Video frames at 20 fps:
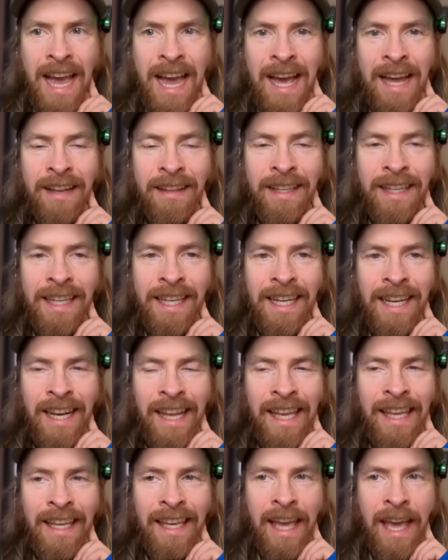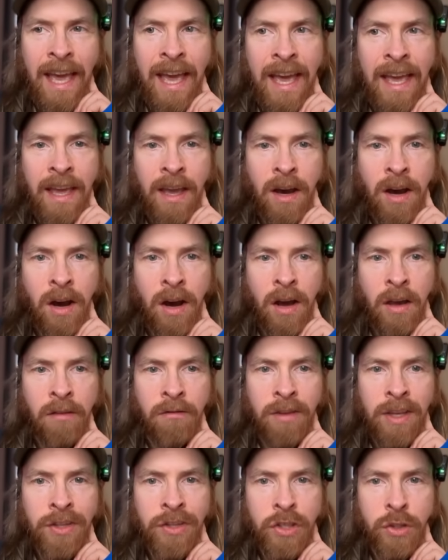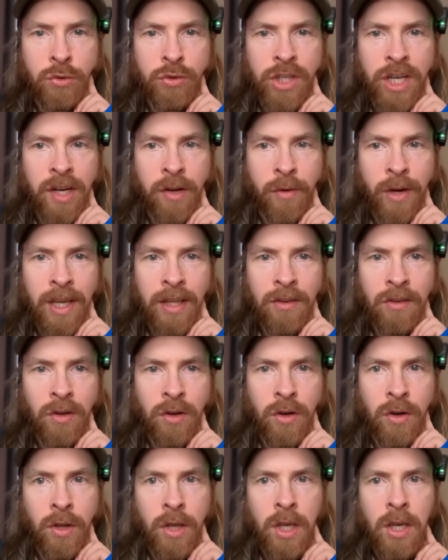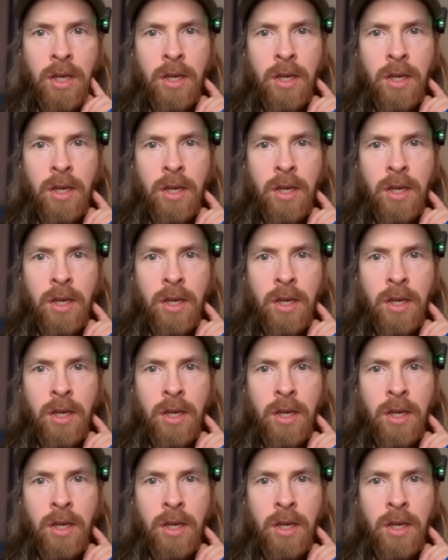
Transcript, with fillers: and the Kling A I video generator